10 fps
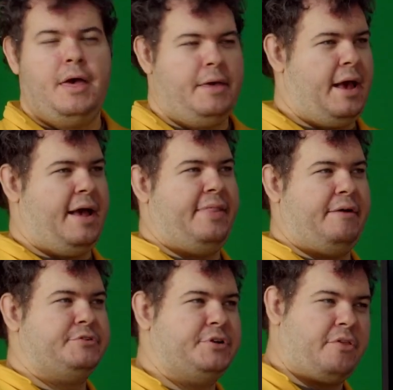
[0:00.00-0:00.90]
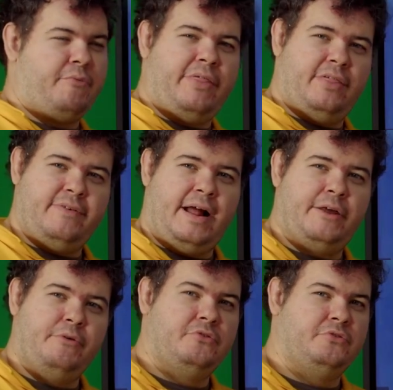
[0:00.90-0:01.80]
And that returns whether the value
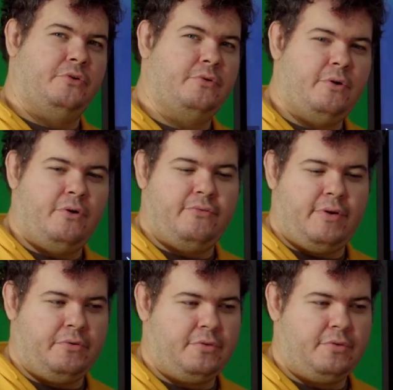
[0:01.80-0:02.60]
is true or false.